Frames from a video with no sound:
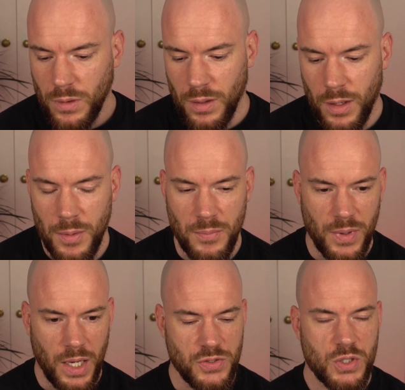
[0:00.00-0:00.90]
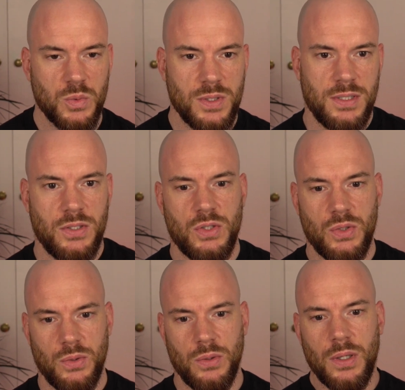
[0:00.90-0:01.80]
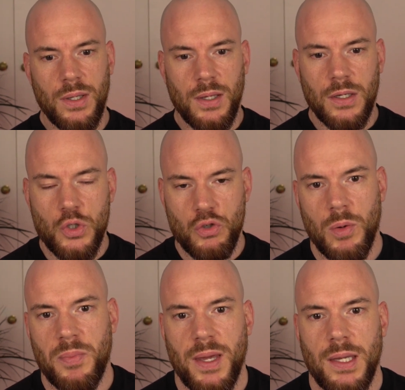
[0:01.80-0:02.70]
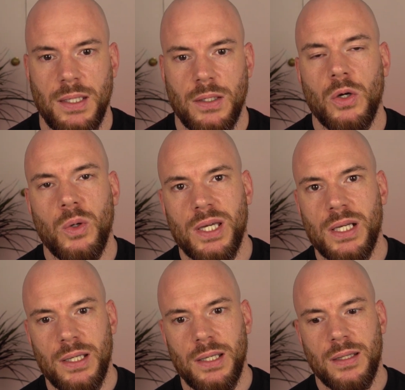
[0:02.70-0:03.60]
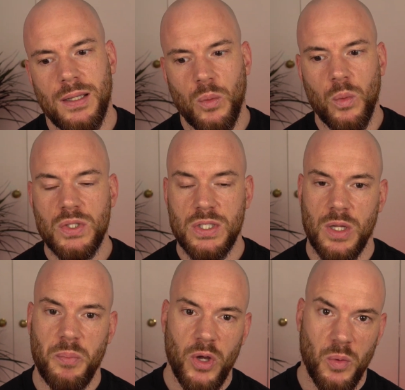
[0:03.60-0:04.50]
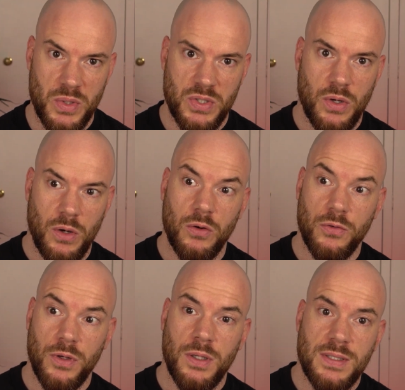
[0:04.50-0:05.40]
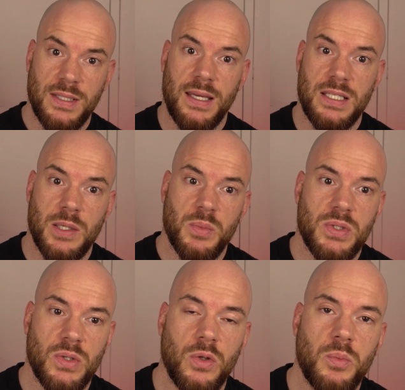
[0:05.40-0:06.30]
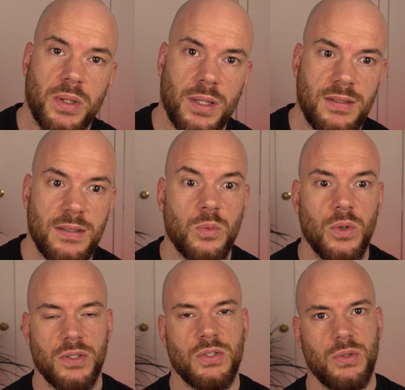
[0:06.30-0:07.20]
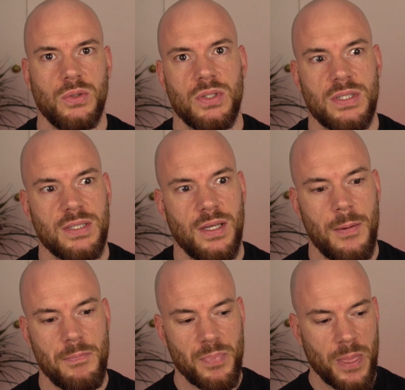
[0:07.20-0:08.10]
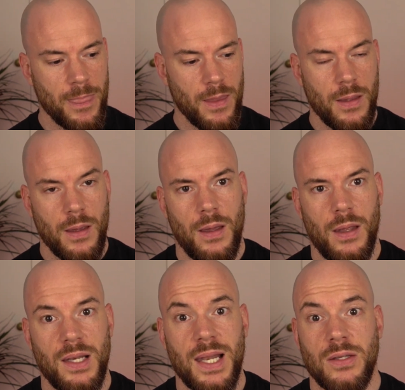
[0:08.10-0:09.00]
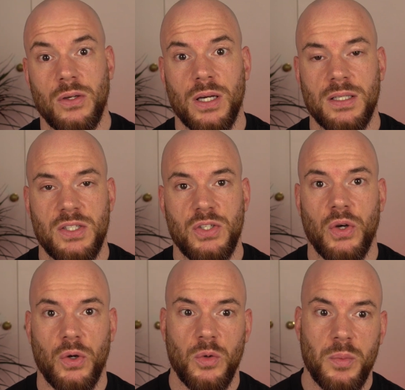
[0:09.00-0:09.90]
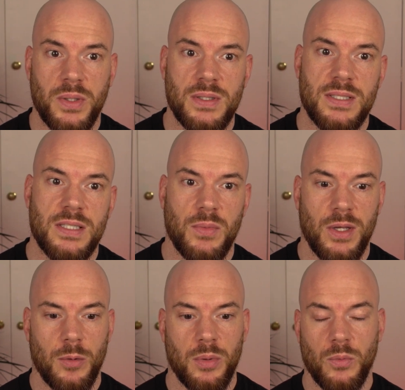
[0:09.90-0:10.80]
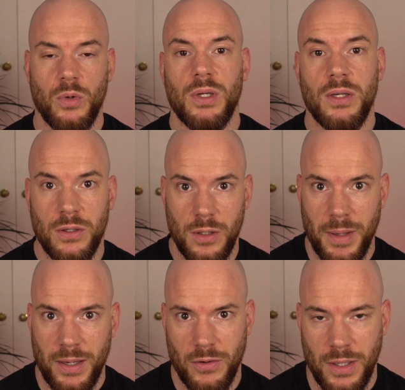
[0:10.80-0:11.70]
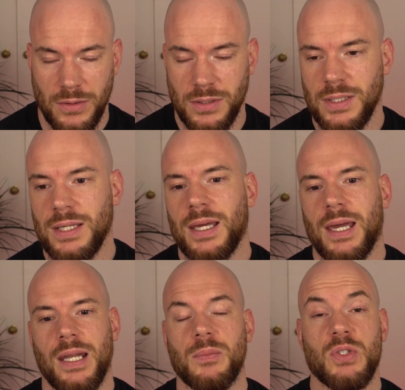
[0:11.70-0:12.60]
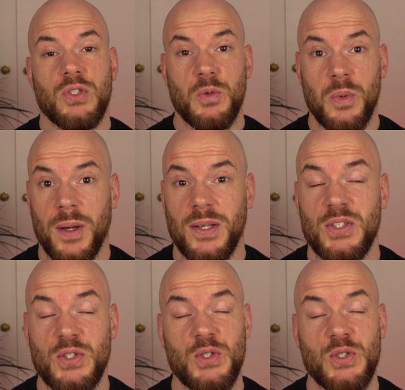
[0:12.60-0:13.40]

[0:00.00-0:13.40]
I just wanted to drop that in quickly. That wasn't the purpose of today's episode, but I did want to just let you guys know, because it's something I've been working on in the background, and I'm super